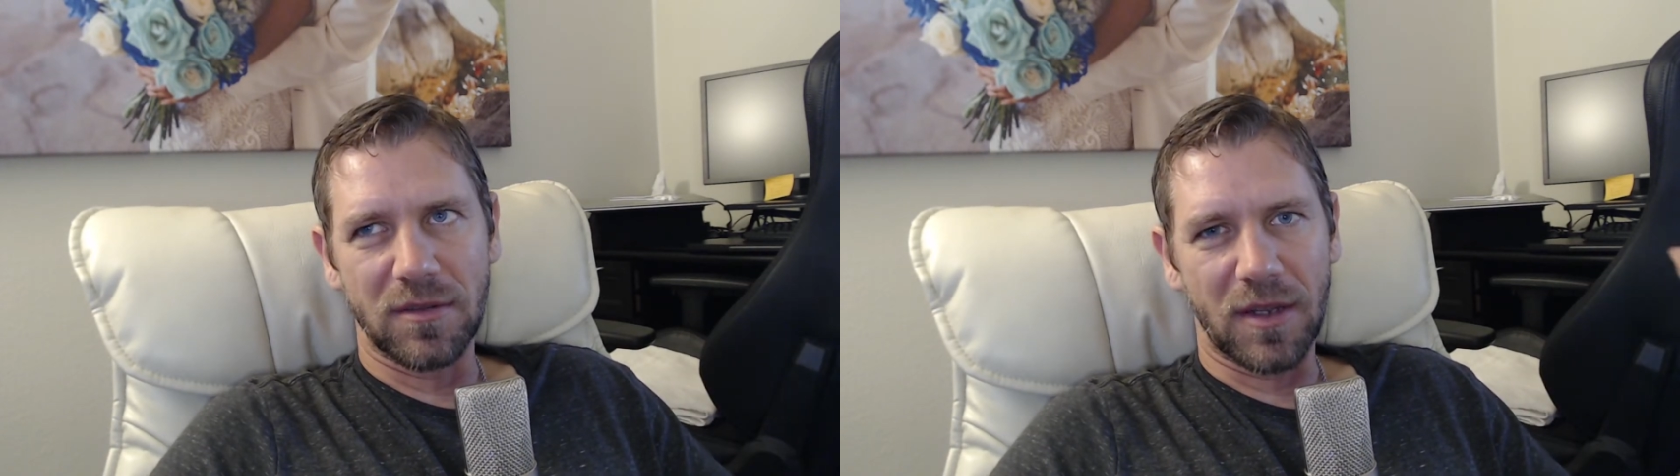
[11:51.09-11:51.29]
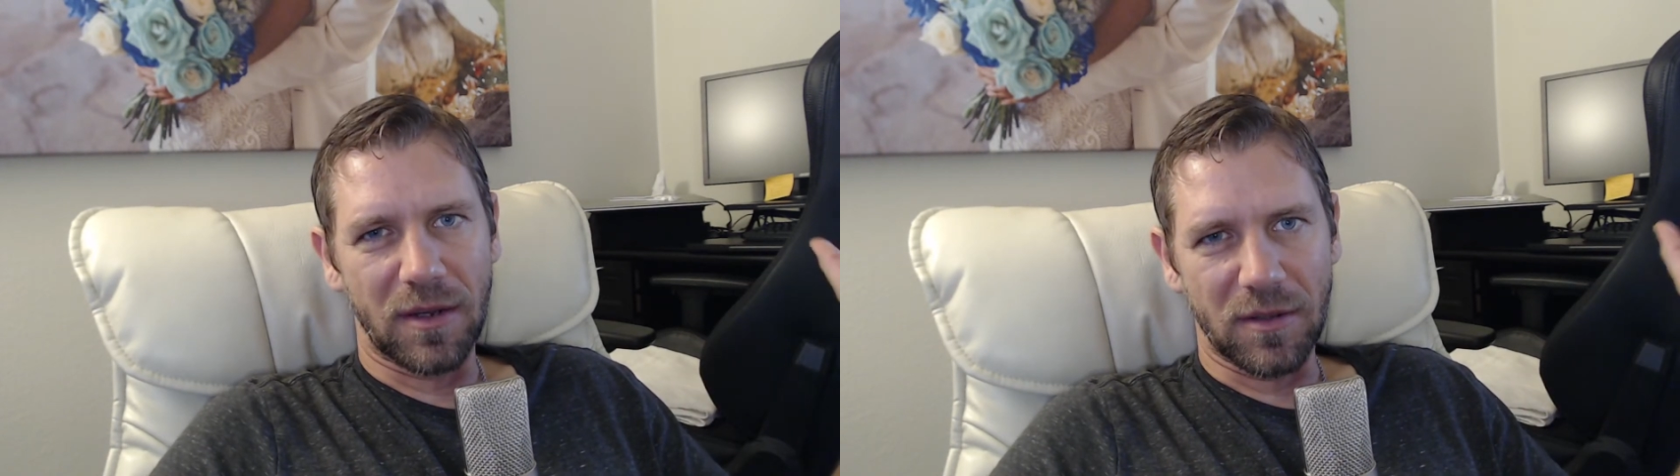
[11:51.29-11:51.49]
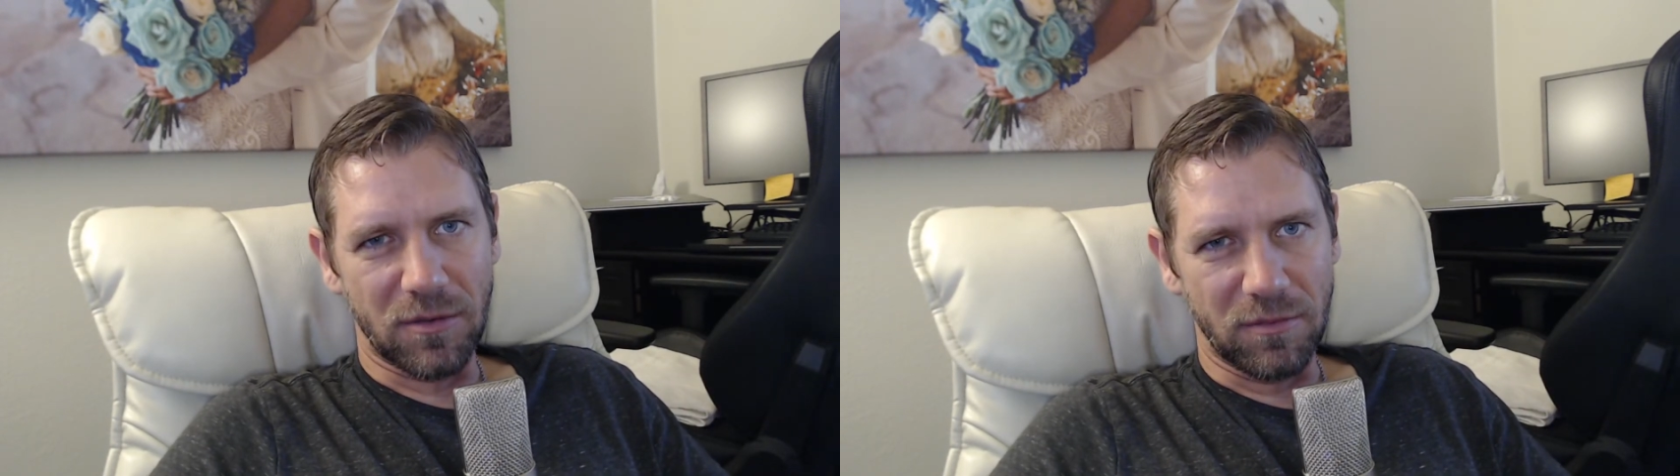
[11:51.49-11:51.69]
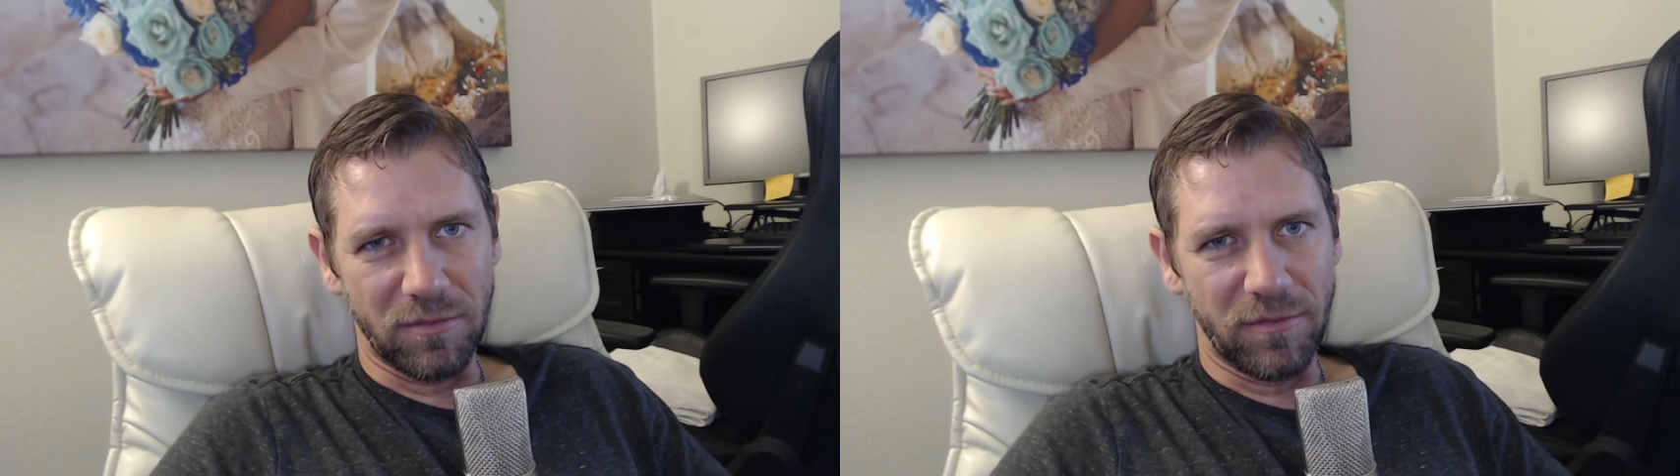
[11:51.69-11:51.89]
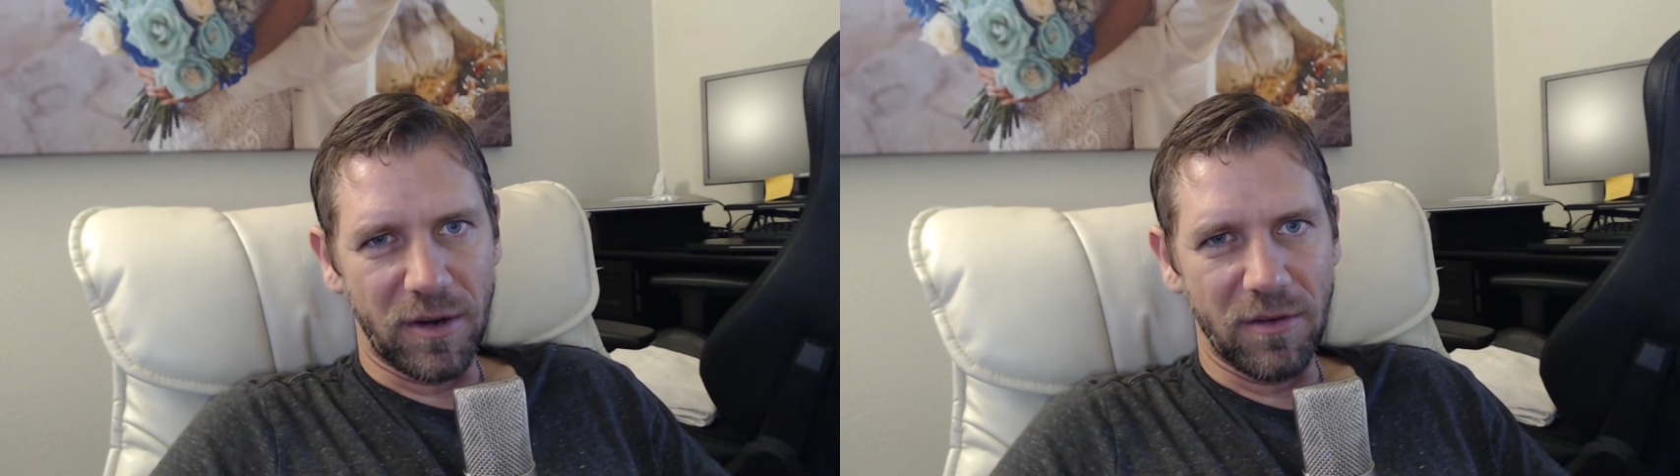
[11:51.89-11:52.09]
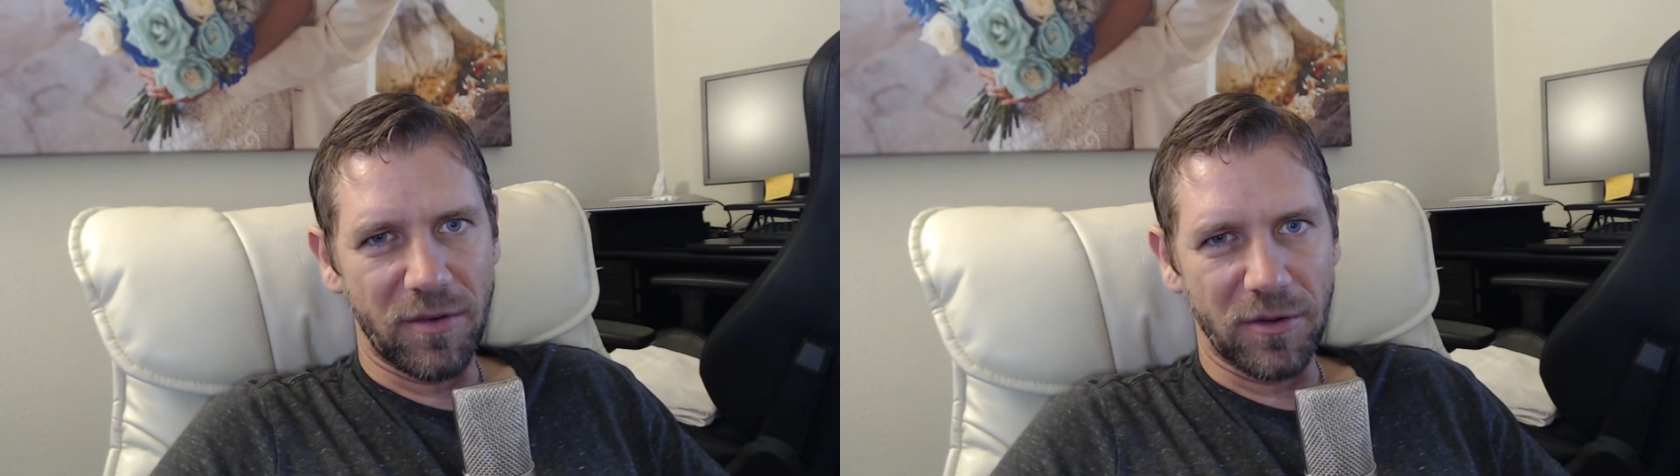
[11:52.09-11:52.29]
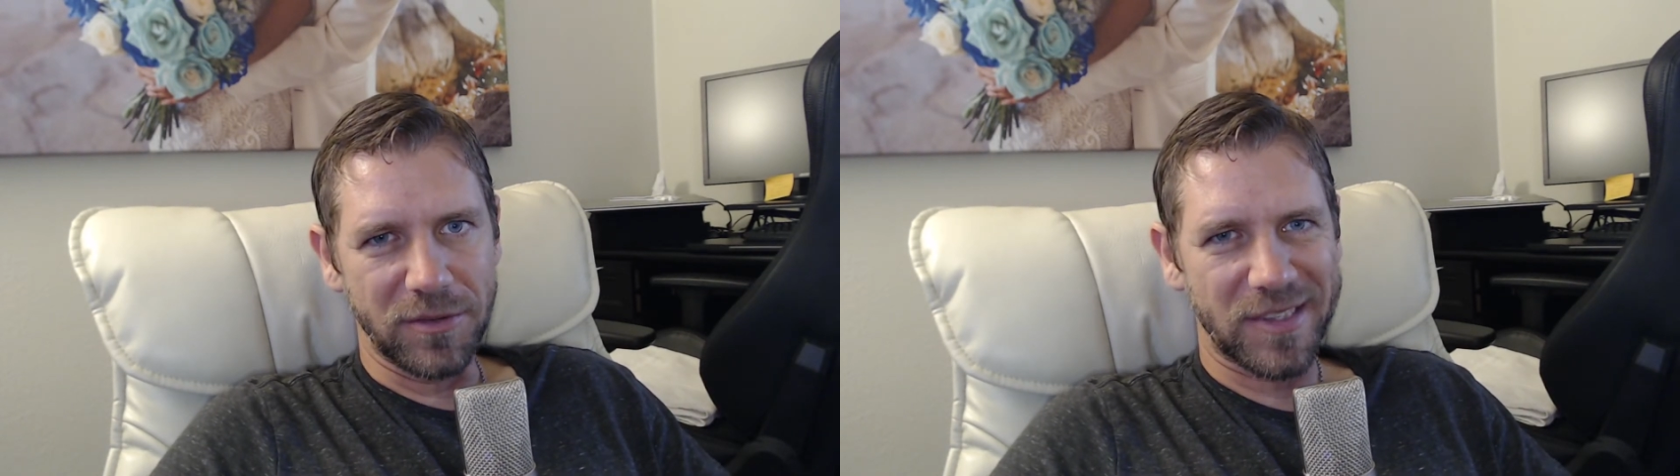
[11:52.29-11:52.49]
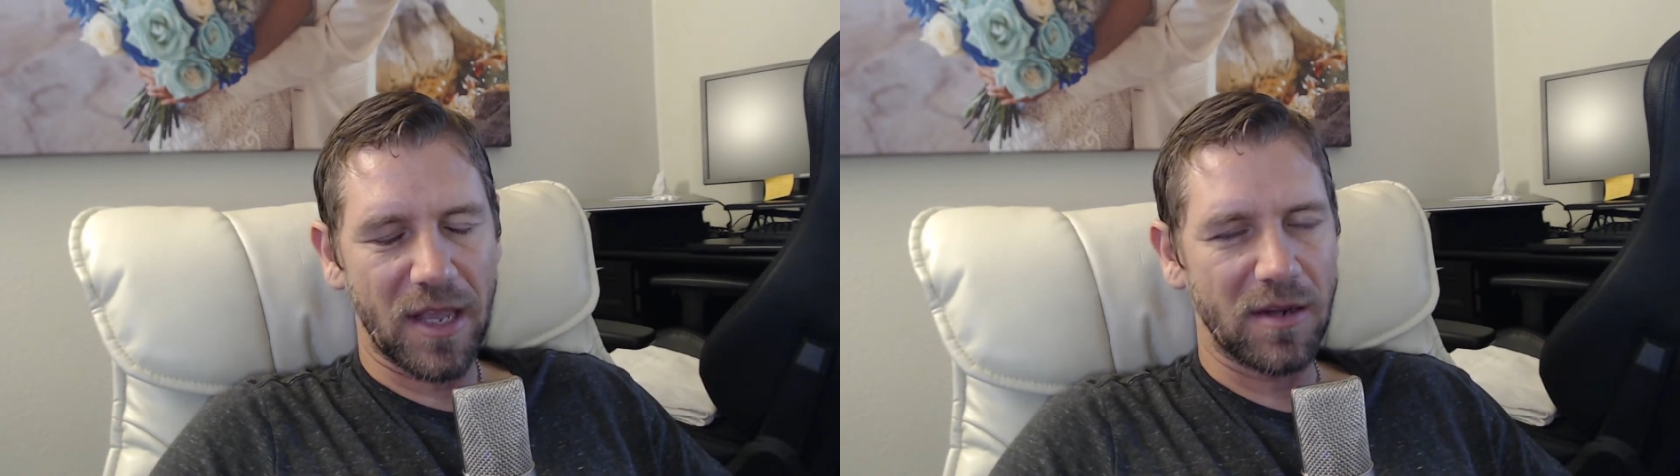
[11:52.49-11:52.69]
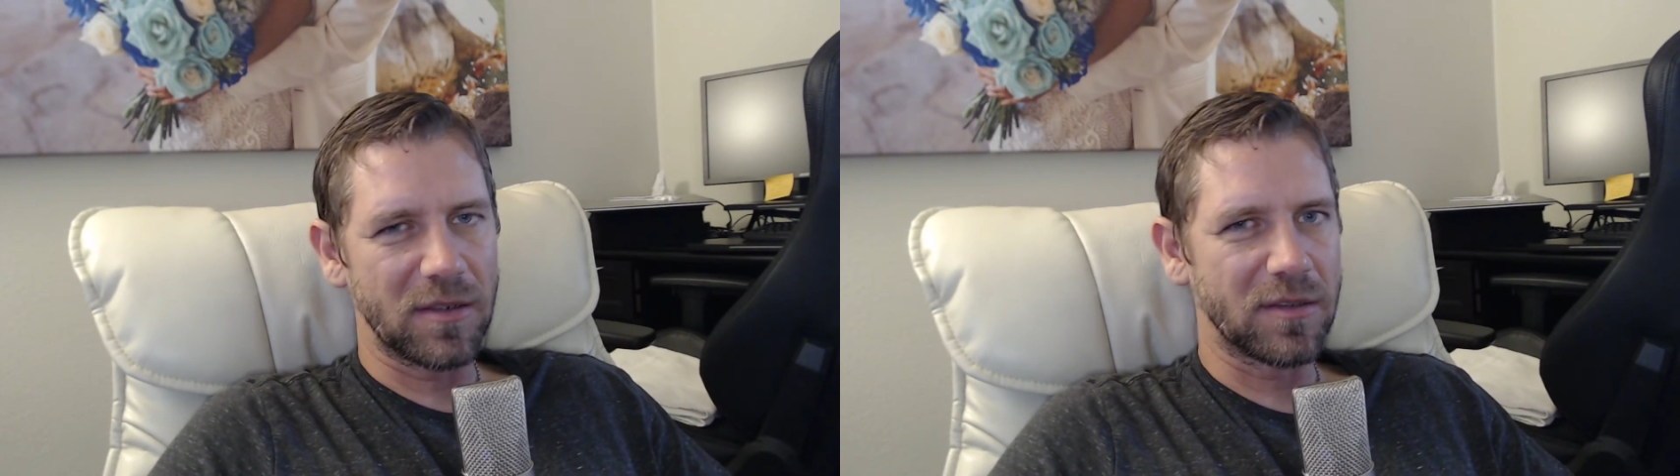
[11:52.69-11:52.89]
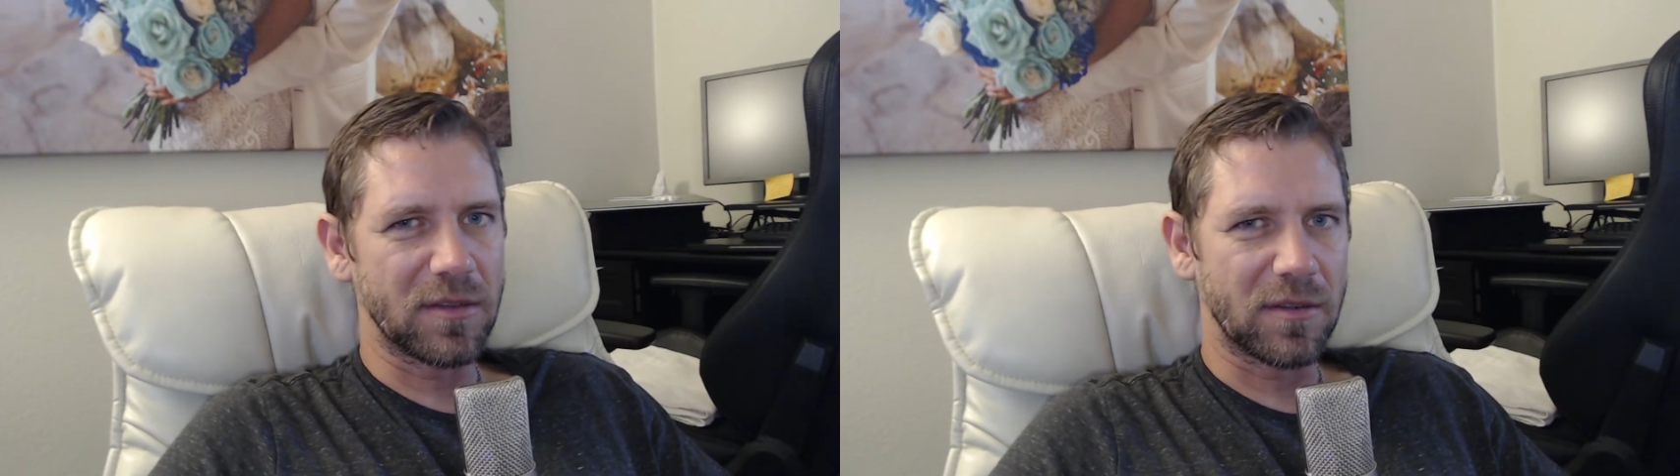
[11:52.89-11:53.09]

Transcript: like little Verifone scanners